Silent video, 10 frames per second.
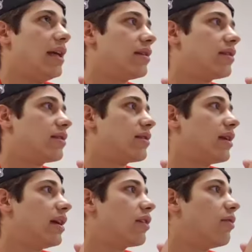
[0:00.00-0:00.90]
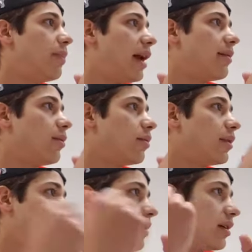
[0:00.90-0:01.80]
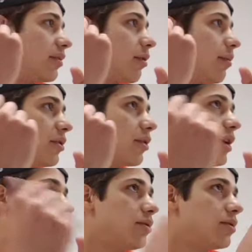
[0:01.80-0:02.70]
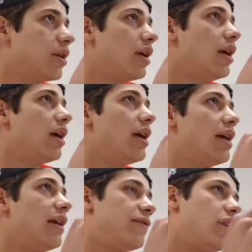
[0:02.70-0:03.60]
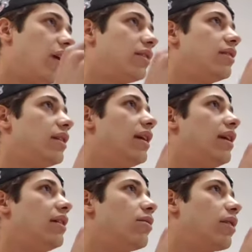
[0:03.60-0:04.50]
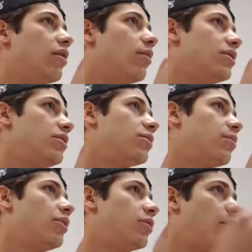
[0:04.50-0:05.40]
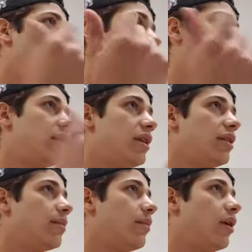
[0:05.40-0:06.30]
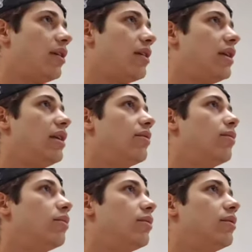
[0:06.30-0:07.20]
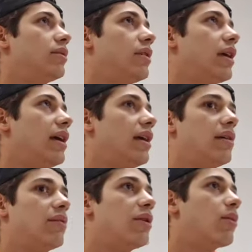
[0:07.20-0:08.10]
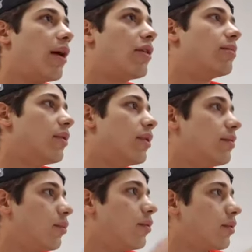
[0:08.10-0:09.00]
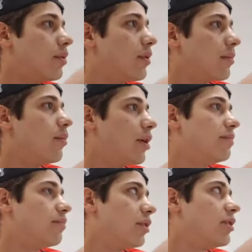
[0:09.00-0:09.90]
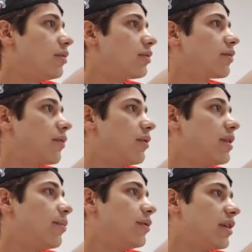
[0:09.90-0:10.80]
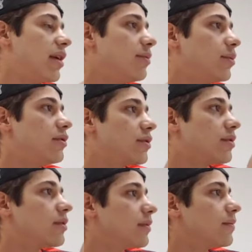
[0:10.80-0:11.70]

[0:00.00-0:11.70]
is compatible with the robot you're going to use. If not, you can always use point-to-point like we did, but it will require more modules for inputs and outputs.